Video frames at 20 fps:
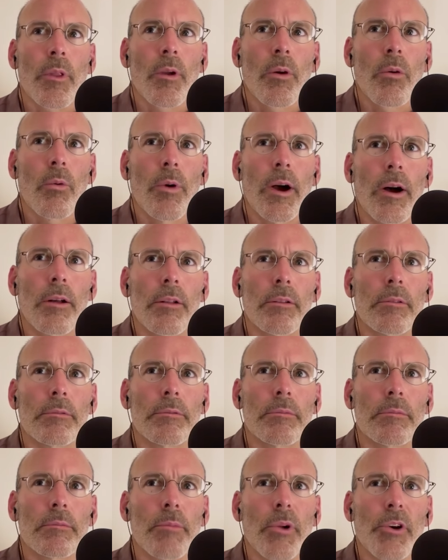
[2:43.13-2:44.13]

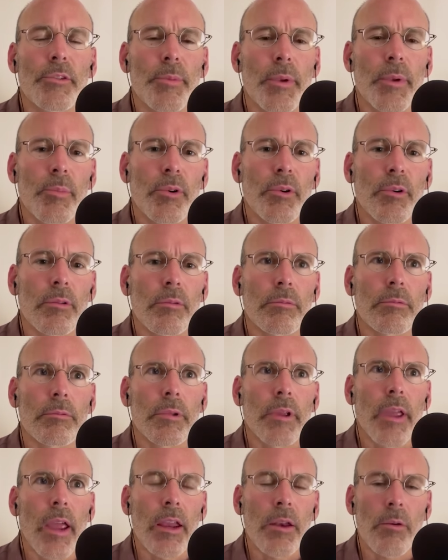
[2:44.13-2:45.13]
well, most people
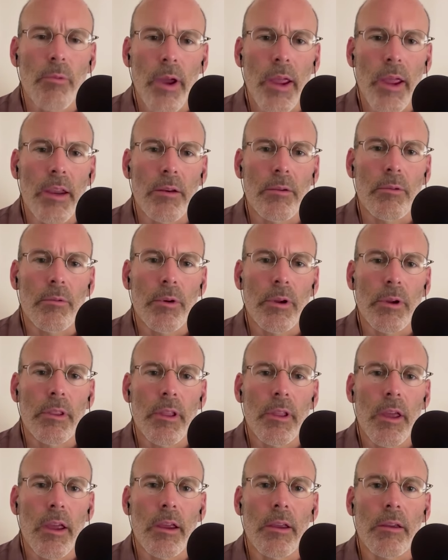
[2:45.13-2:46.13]
gain weight
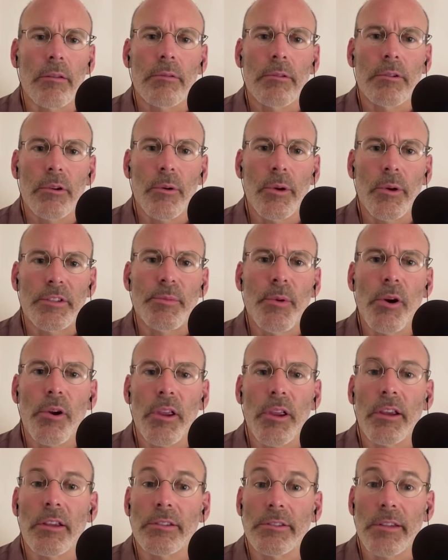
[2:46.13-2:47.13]
when they quit
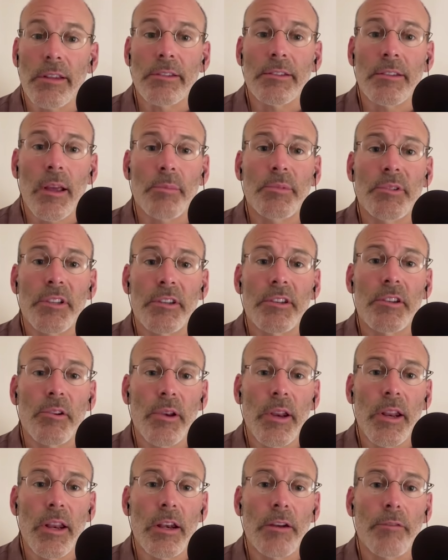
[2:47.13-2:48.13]
smoking because they
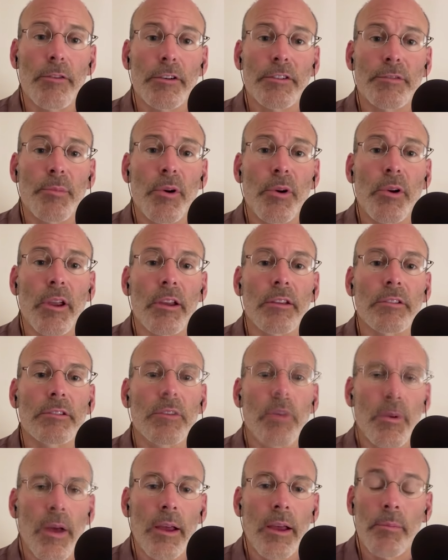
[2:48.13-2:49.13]
substitute eating for smoking.
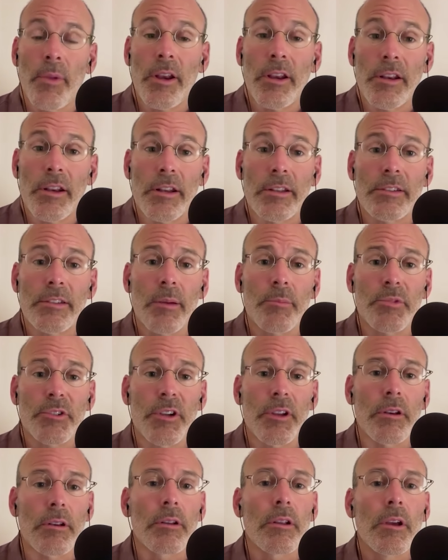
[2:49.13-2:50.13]
So I'd made an
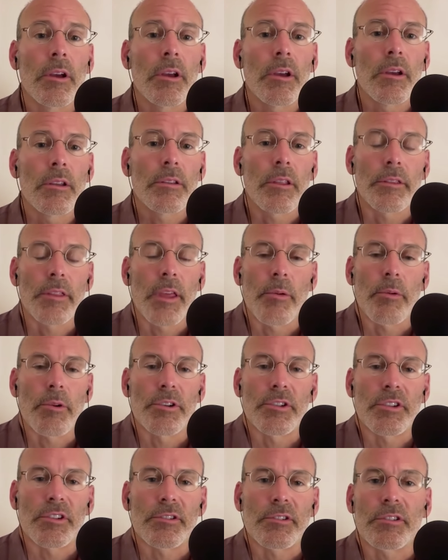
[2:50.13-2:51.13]
assumption that they
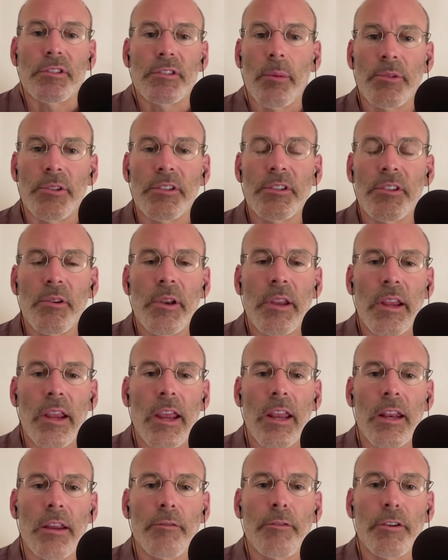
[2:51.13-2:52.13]
were just
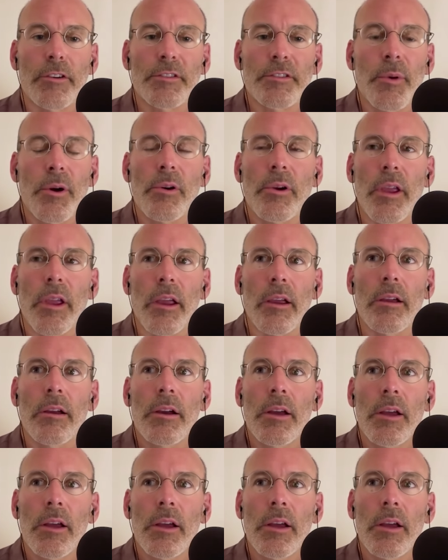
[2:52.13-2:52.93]
substituting eating for smoking.